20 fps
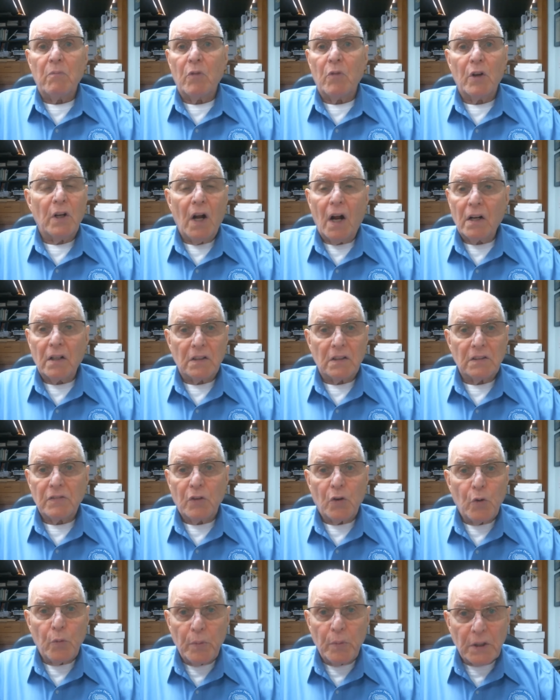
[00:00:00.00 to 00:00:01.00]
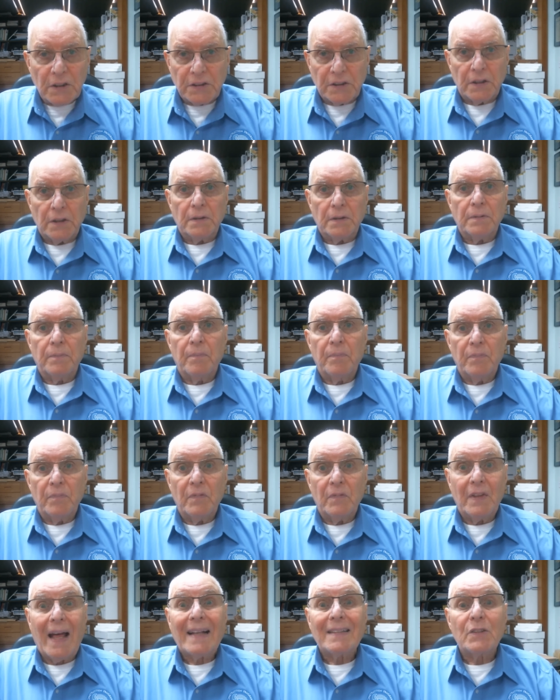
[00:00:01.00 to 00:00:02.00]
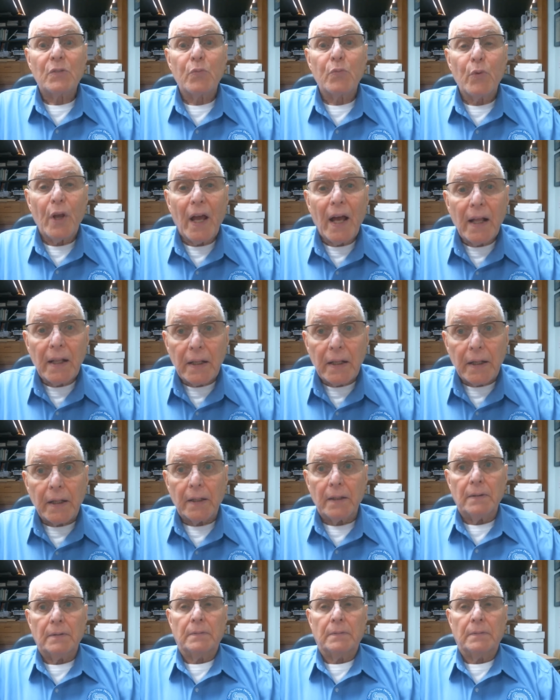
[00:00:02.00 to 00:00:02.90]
regardless of who builds it. That's reality.